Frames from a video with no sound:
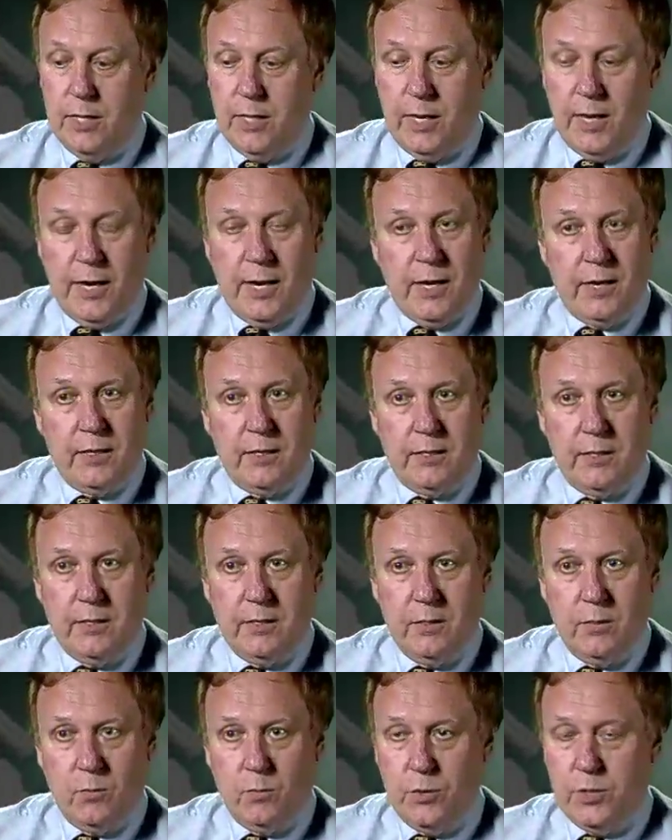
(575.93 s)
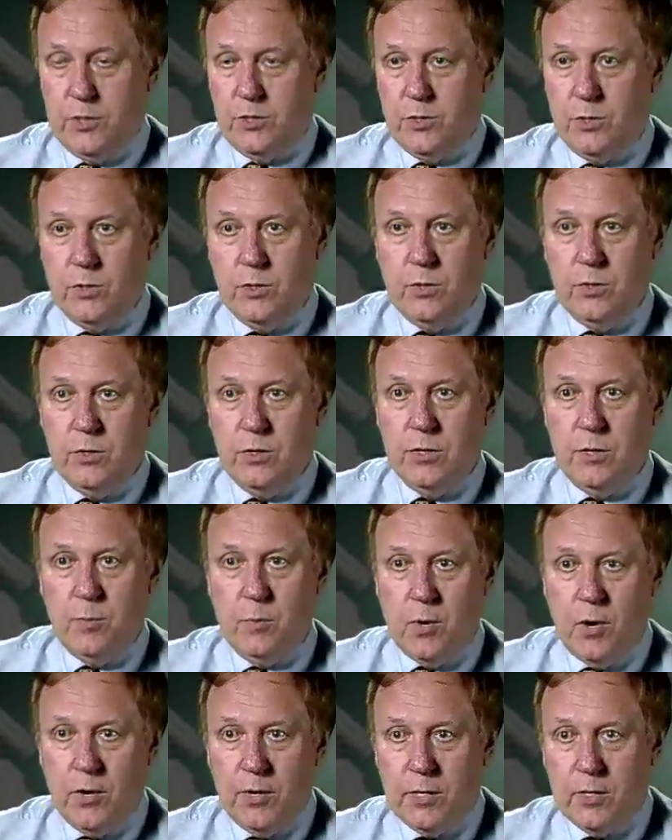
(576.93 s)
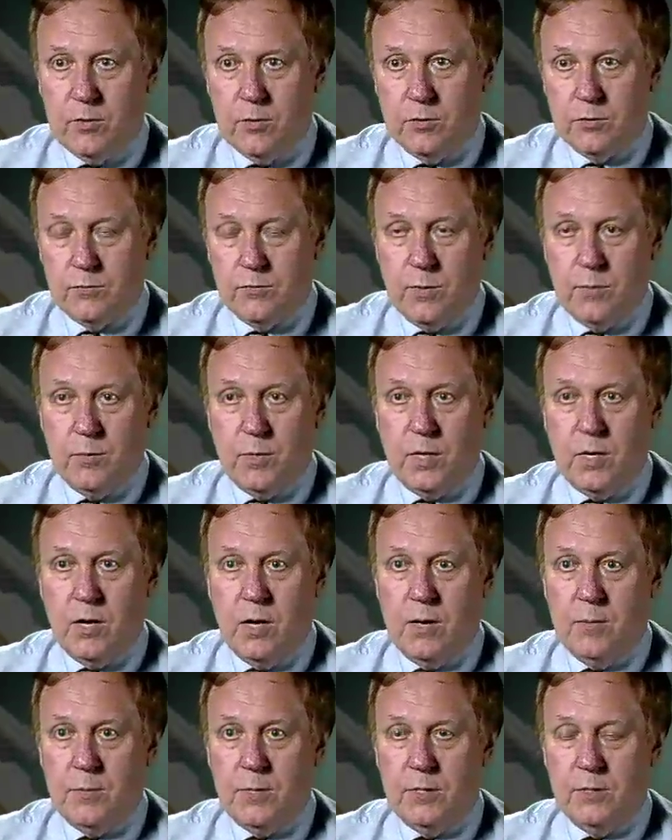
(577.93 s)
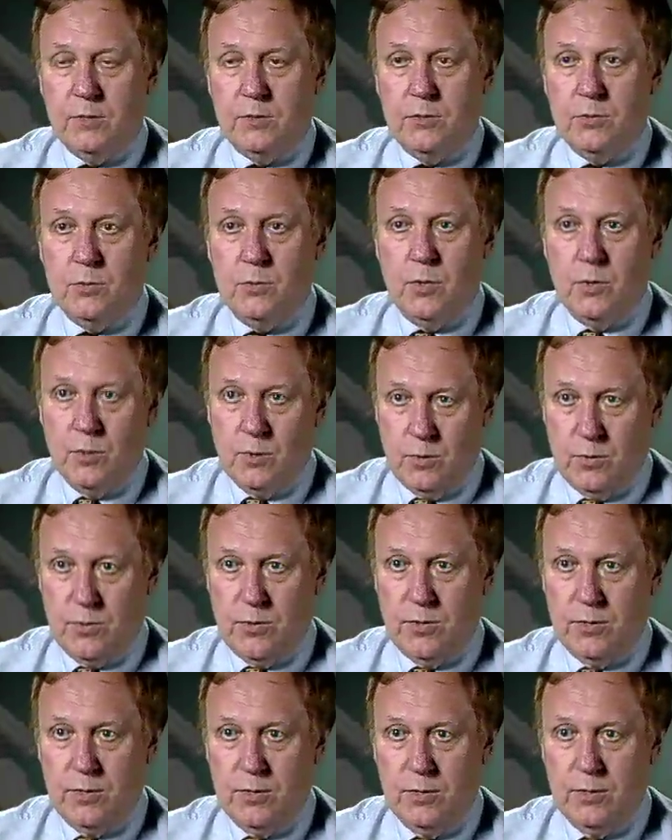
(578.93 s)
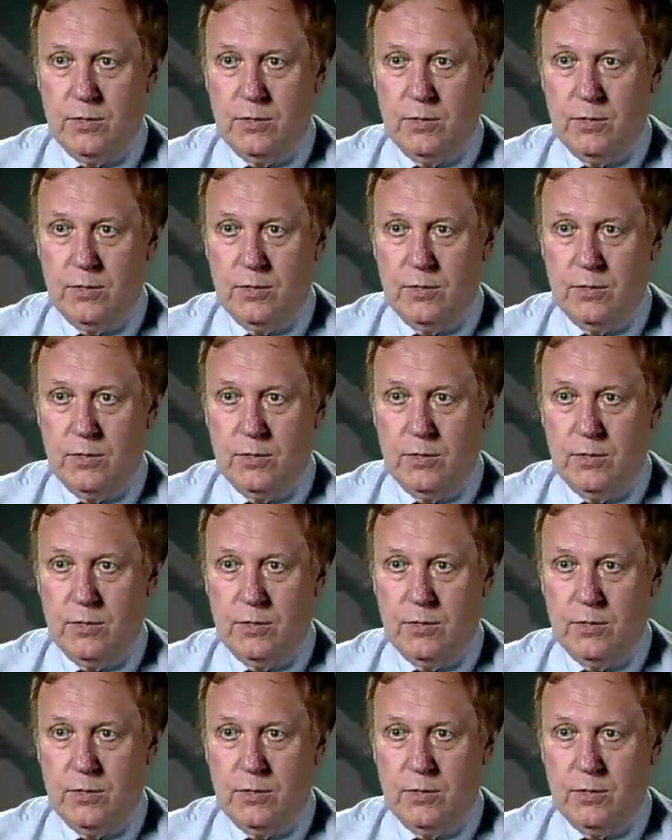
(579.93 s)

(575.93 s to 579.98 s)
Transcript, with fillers: and return the particles from the comet to Earth.